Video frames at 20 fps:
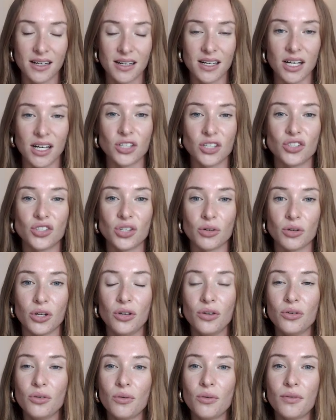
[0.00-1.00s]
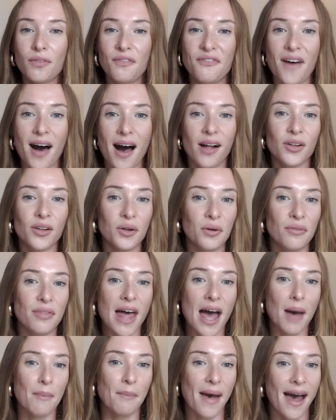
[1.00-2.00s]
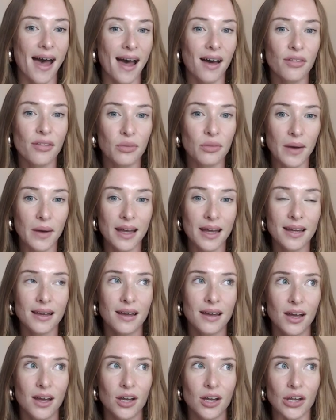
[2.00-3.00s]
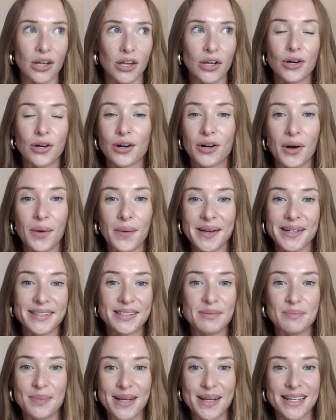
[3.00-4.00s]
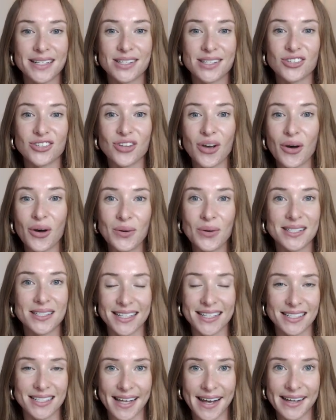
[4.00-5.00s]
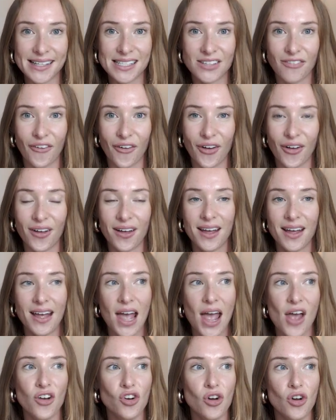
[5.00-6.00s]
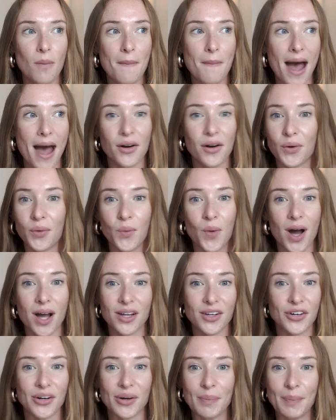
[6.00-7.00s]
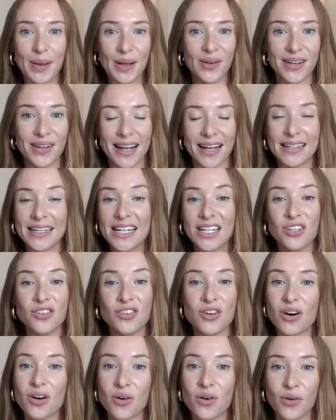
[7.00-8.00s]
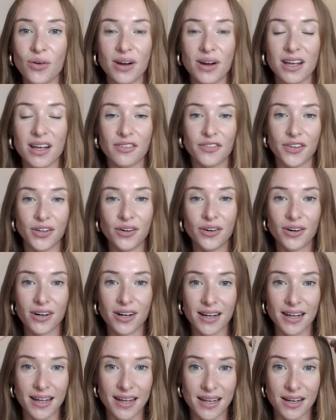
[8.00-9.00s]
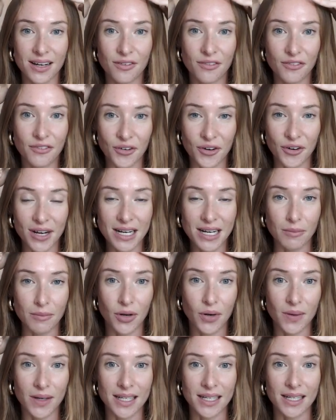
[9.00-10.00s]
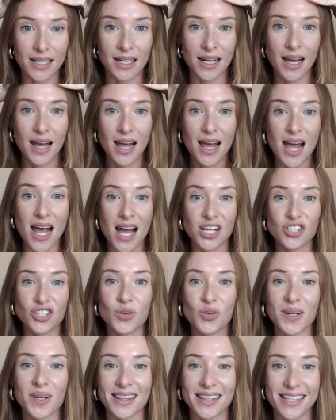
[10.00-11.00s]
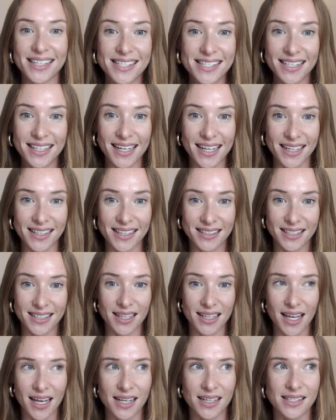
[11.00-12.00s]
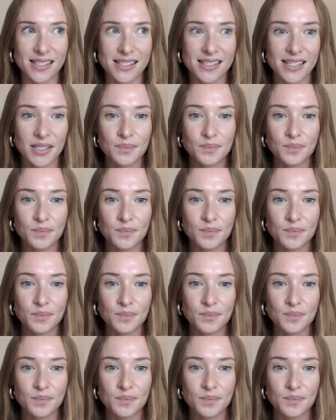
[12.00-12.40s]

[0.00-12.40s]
And so you follow that pathway, you're going to be so successful in no matter what you're building. And I know if you're in Freedom Queen and you're listening to this,